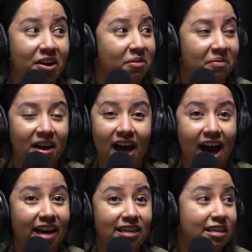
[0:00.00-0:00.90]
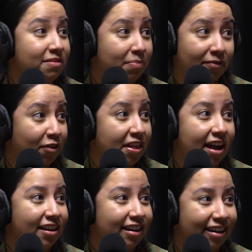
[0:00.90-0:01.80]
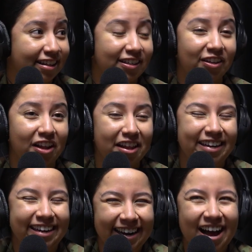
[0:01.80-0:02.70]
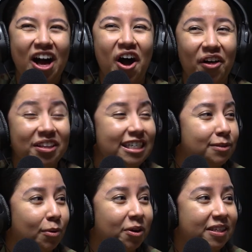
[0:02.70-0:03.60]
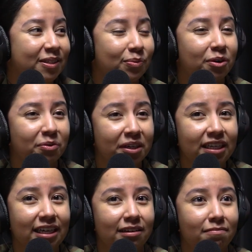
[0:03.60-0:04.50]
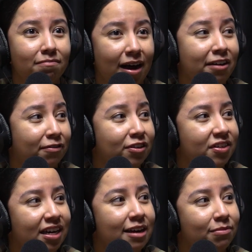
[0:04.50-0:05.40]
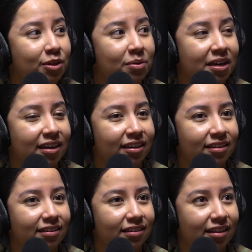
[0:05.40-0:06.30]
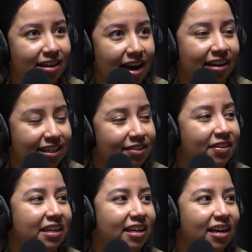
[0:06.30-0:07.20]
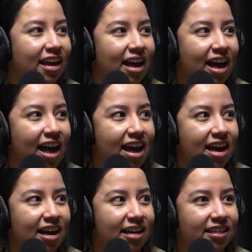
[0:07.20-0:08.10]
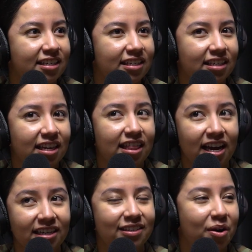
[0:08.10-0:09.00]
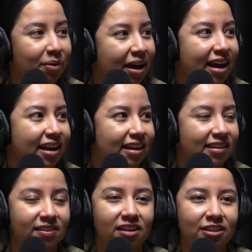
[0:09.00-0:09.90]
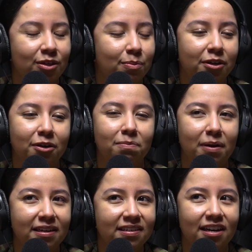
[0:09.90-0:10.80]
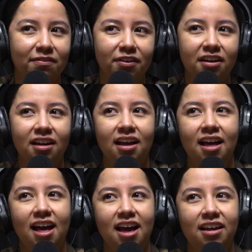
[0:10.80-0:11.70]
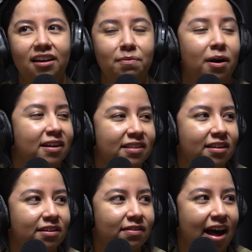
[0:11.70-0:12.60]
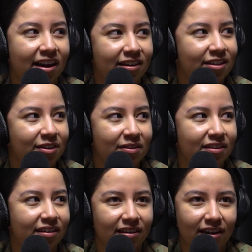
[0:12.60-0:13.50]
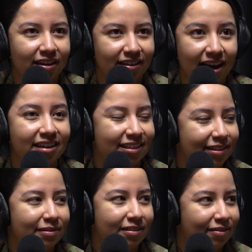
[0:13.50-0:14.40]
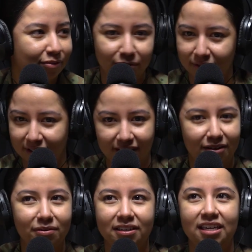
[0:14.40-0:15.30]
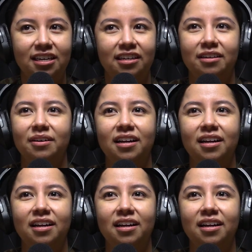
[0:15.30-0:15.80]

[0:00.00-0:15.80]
No, I didn't before that. It's a lot. All these sports were really my first time doing the activity. And that is okay. As long as you put your best effort and a positive attitude, yes, they will take you.